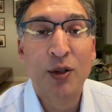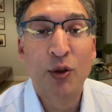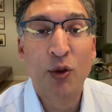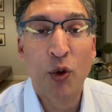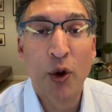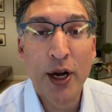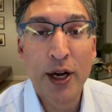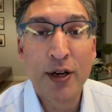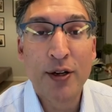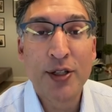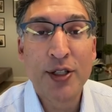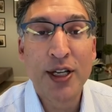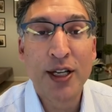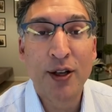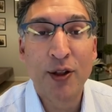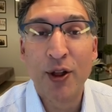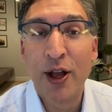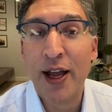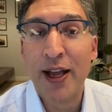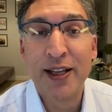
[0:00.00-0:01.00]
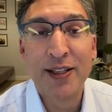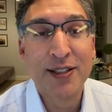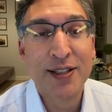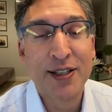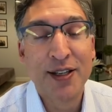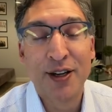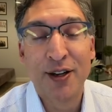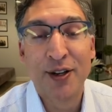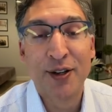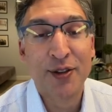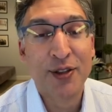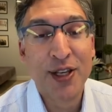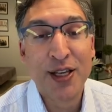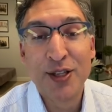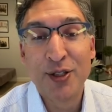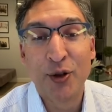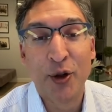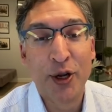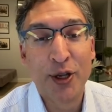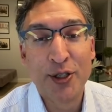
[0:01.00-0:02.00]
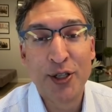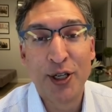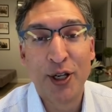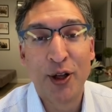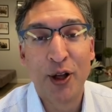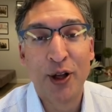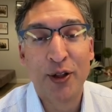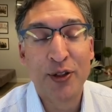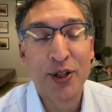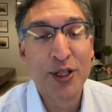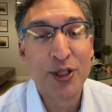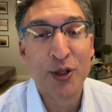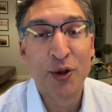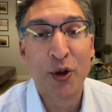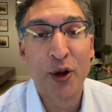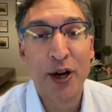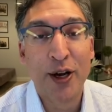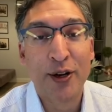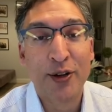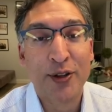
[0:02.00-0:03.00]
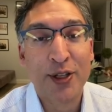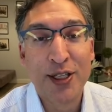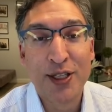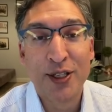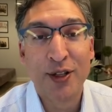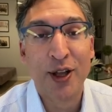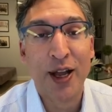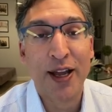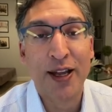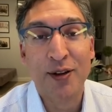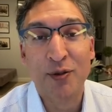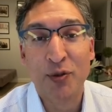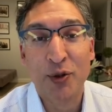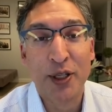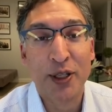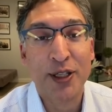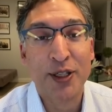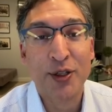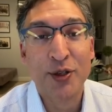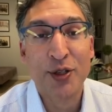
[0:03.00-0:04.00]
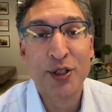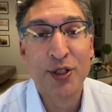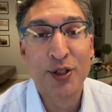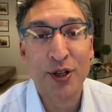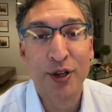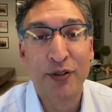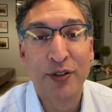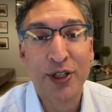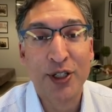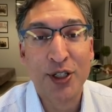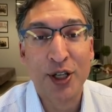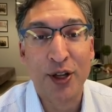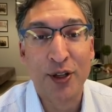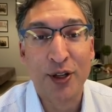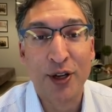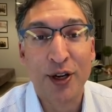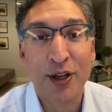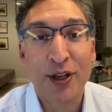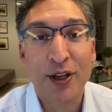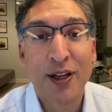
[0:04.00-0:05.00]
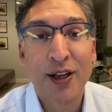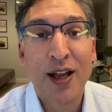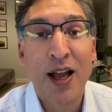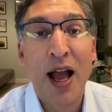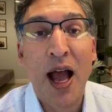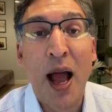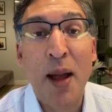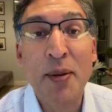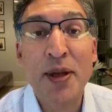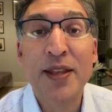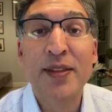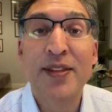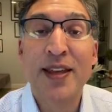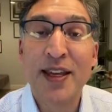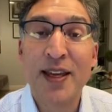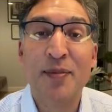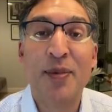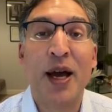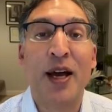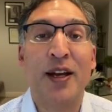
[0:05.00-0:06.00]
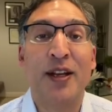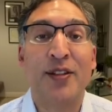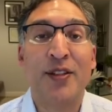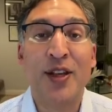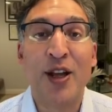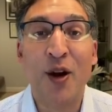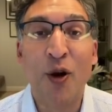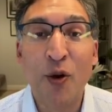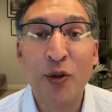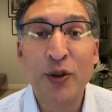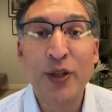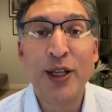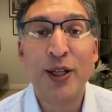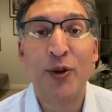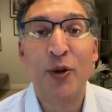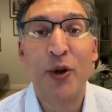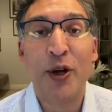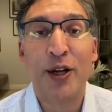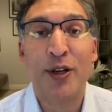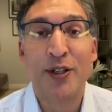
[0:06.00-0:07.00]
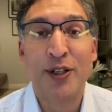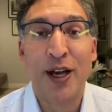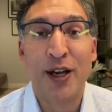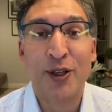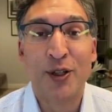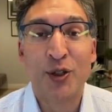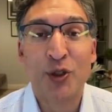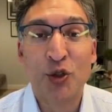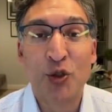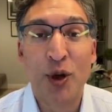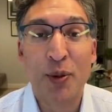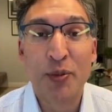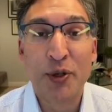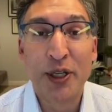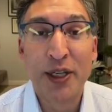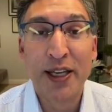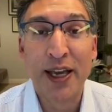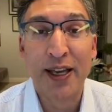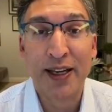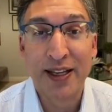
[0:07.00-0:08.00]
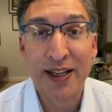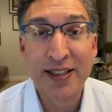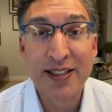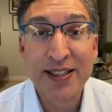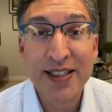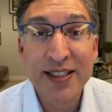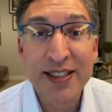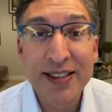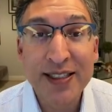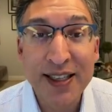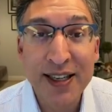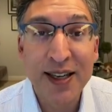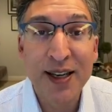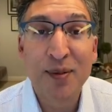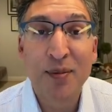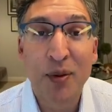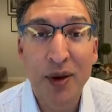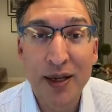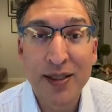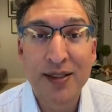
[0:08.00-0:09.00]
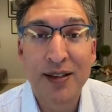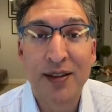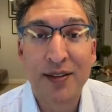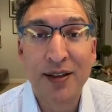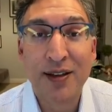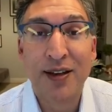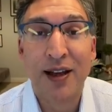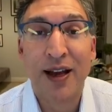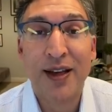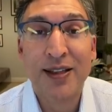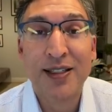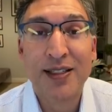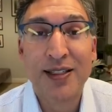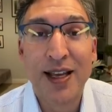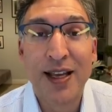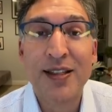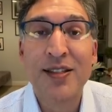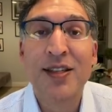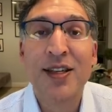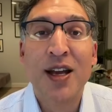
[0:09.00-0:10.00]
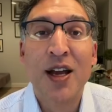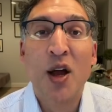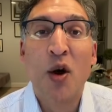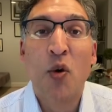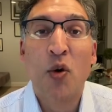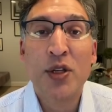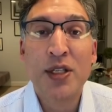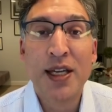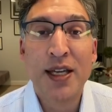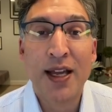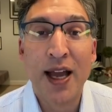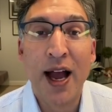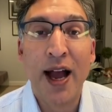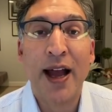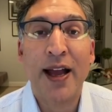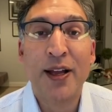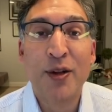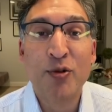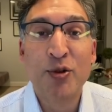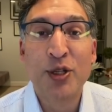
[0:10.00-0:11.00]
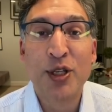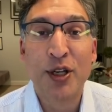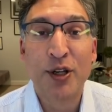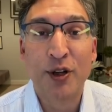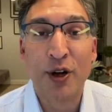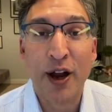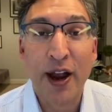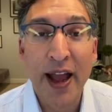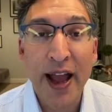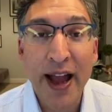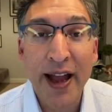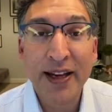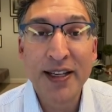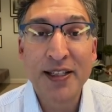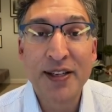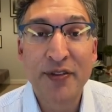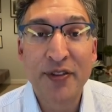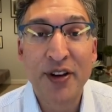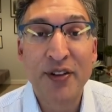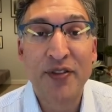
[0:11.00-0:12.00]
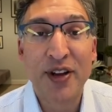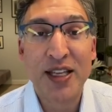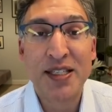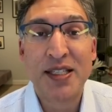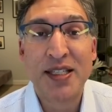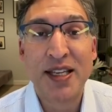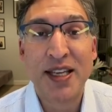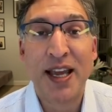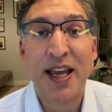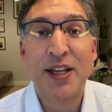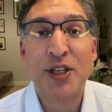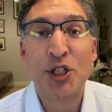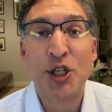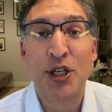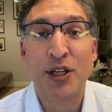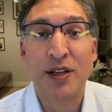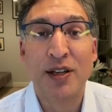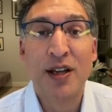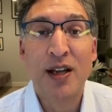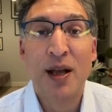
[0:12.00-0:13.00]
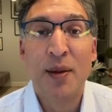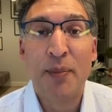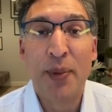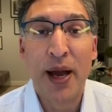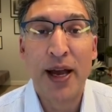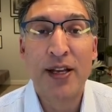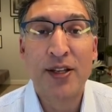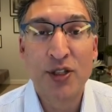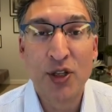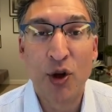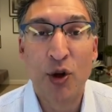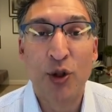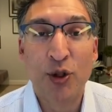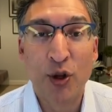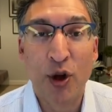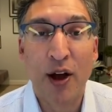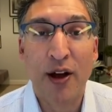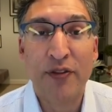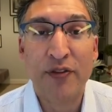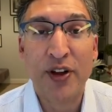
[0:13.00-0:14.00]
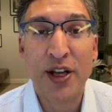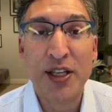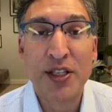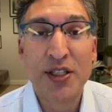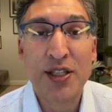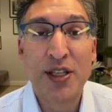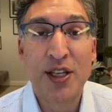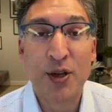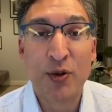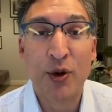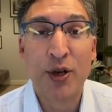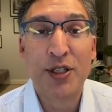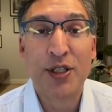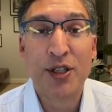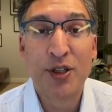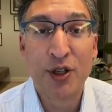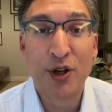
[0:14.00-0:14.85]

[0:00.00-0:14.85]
Lawyers and clients here, this lawyer and this client really do deserve each other. I mean, think about it. The only lawyer Donald Trump could get as the sitting president of the United States was a guy who was under active investigation by his old office, the U.S.